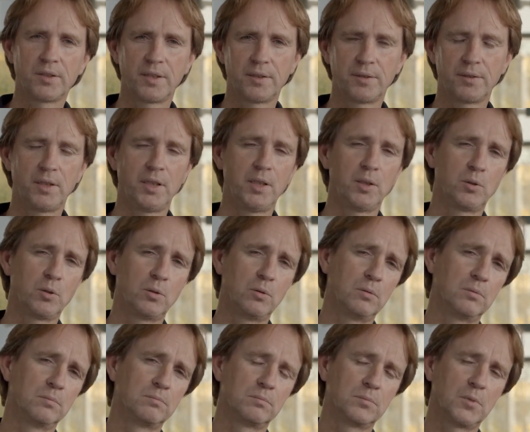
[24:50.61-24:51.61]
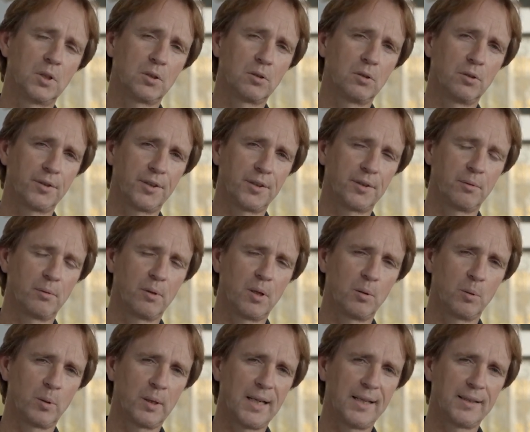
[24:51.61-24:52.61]
and D2, according to
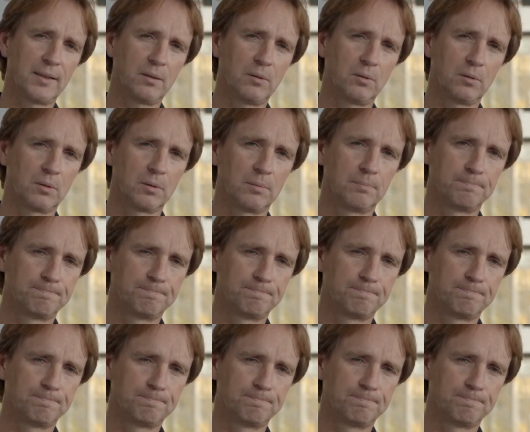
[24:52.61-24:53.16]
our catalog.